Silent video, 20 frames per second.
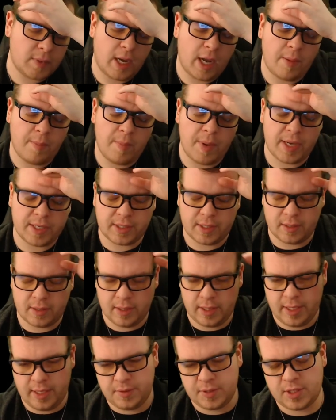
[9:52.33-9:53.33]

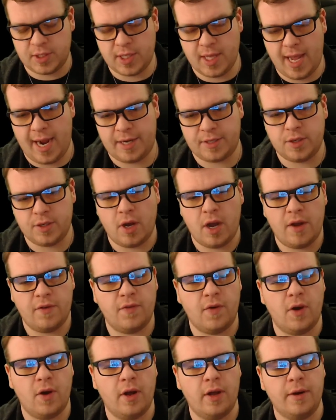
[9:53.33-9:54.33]
basically slacked off
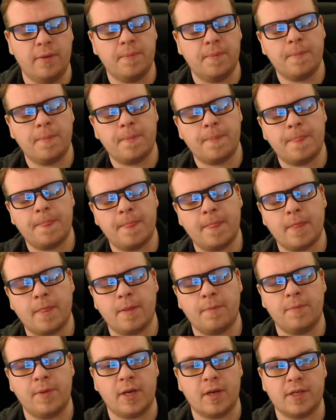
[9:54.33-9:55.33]
on
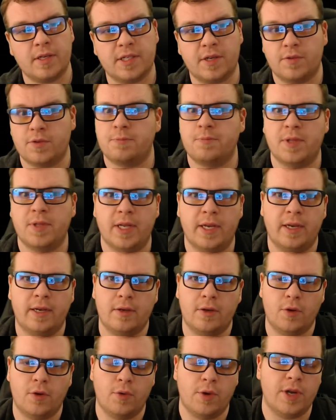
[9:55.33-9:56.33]
because I was
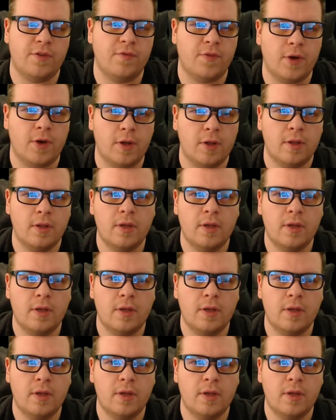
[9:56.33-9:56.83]
playing Greedfall.